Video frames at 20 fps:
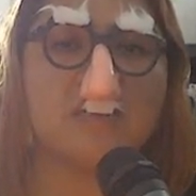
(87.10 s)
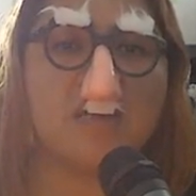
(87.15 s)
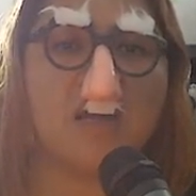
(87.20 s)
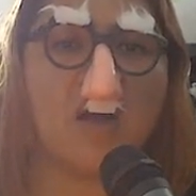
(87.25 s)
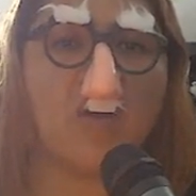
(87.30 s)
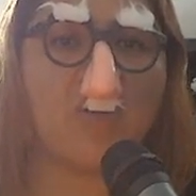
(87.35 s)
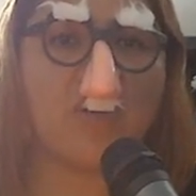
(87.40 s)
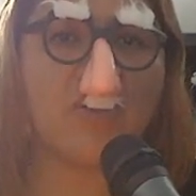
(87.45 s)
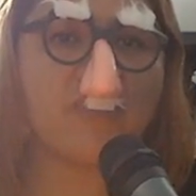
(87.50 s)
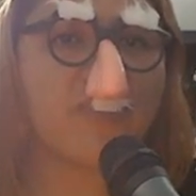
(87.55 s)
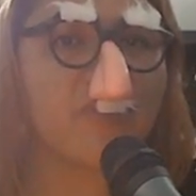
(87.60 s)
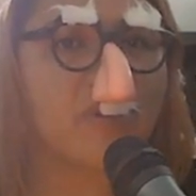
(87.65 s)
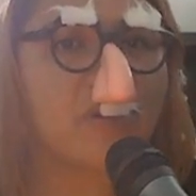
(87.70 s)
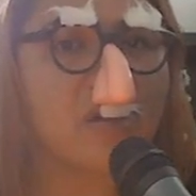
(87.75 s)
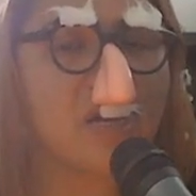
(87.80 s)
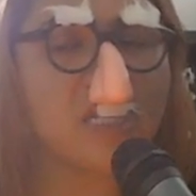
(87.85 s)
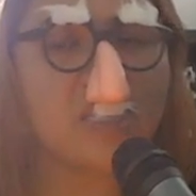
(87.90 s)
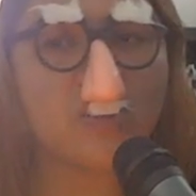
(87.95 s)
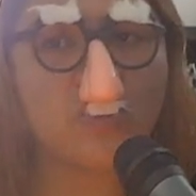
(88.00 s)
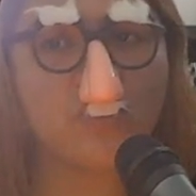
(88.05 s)
However,
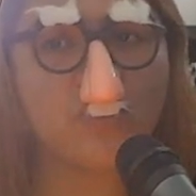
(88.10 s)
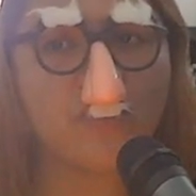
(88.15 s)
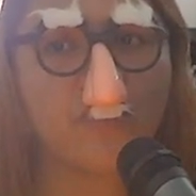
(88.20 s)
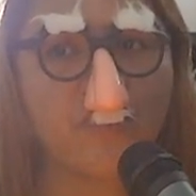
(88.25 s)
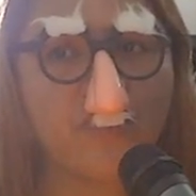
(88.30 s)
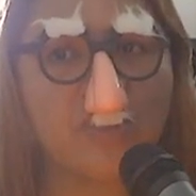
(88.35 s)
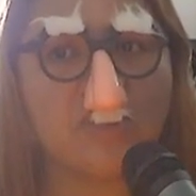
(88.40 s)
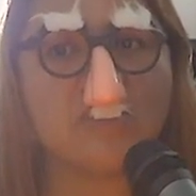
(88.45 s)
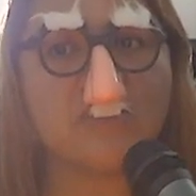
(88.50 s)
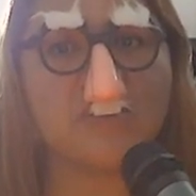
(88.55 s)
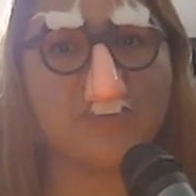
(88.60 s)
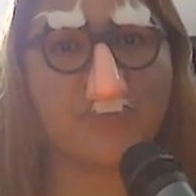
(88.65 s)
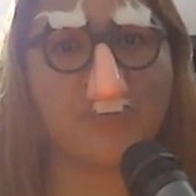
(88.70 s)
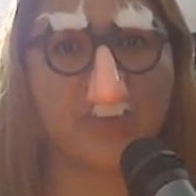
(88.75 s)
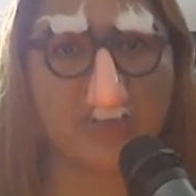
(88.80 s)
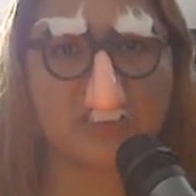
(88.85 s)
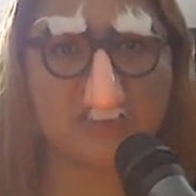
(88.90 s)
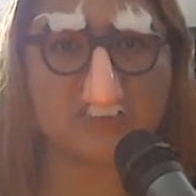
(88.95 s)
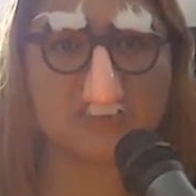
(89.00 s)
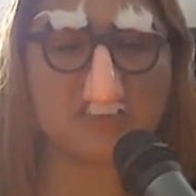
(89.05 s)
I don't feel
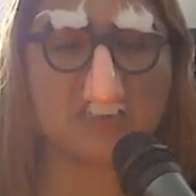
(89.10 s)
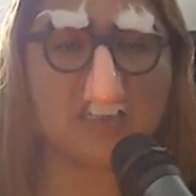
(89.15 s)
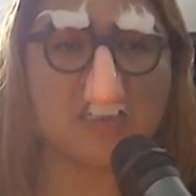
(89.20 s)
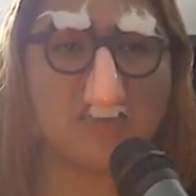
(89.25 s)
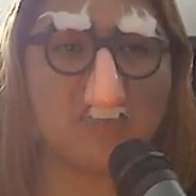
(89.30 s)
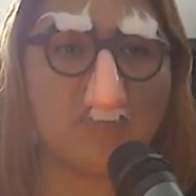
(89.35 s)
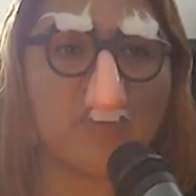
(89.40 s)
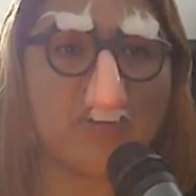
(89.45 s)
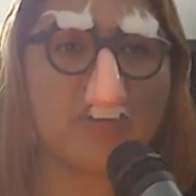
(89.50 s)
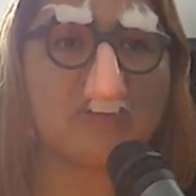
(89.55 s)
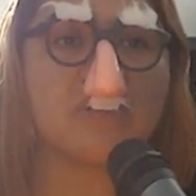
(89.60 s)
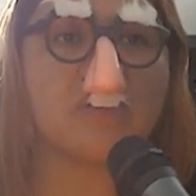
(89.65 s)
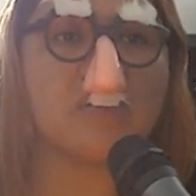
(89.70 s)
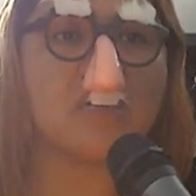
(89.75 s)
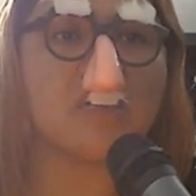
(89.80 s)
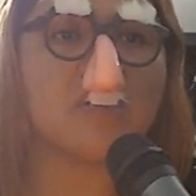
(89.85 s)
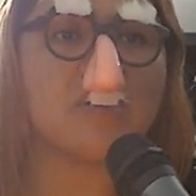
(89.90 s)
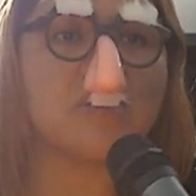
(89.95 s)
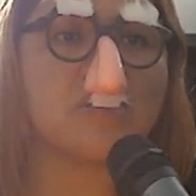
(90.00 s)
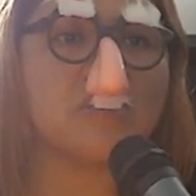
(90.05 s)
depressed anymore.
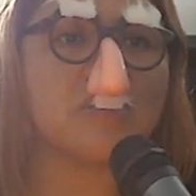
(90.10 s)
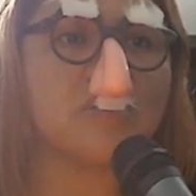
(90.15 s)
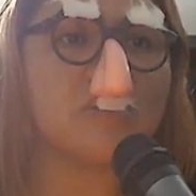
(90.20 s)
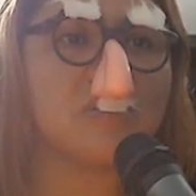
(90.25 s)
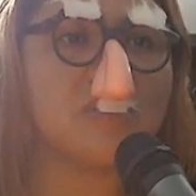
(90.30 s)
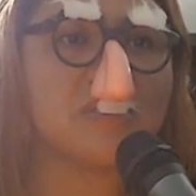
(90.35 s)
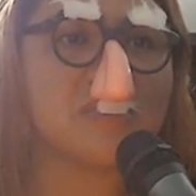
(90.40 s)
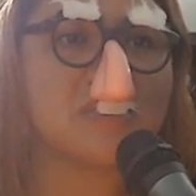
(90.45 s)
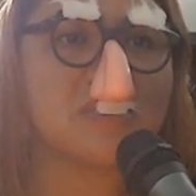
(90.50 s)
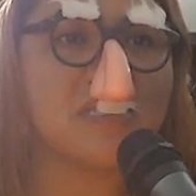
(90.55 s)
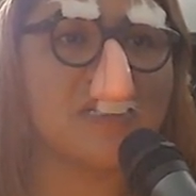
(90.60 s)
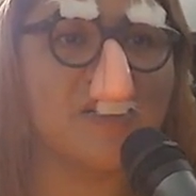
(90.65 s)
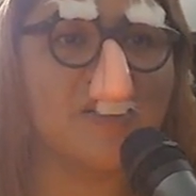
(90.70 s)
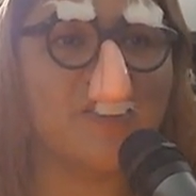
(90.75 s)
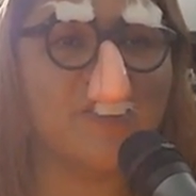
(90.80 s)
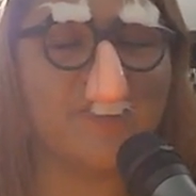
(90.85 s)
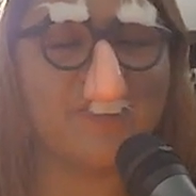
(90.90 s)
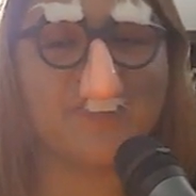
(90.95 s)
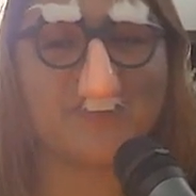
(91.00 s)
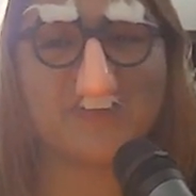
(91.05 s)
Thank you to this
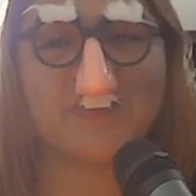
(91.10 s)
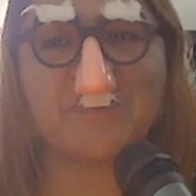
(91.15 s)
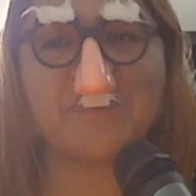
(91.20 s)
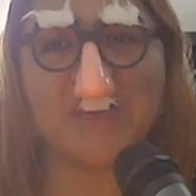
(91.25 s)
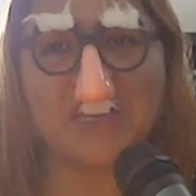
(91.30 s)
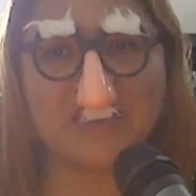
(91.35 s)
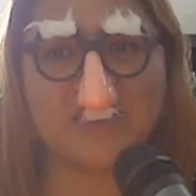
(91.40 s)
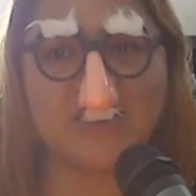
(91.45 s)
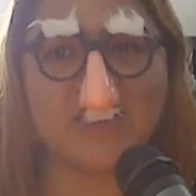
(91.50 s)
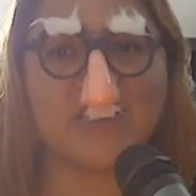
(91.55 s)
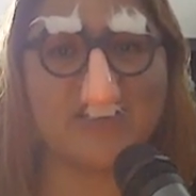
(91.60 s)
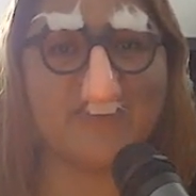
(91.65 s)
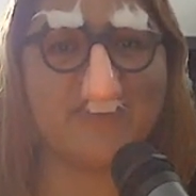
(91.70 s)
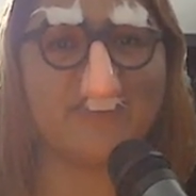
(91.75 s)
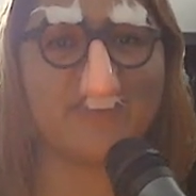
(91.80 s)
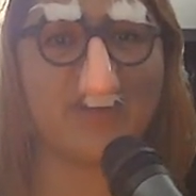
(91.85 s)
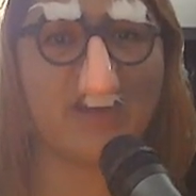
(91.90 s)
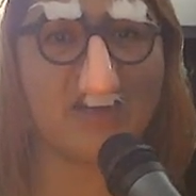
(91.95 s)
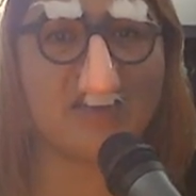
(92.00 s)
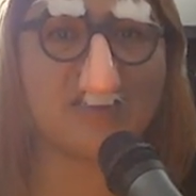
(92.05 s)
magic
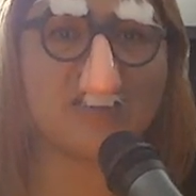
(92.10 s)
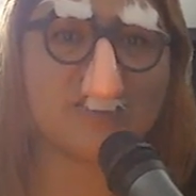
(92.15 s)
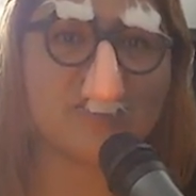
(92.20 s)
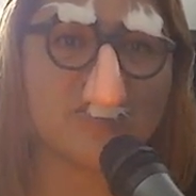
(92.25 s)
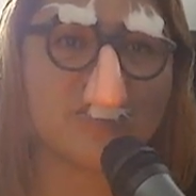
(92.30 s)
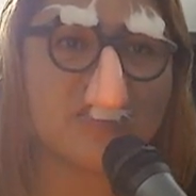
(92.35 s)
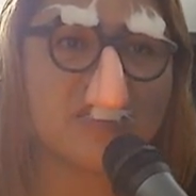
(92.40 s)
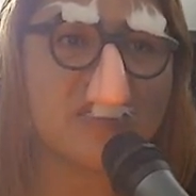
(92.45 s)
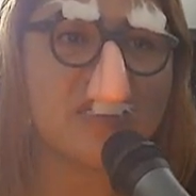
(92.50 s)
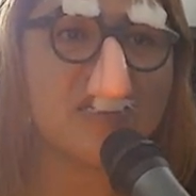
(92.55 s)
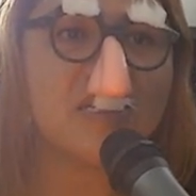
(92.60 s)
of gratitude.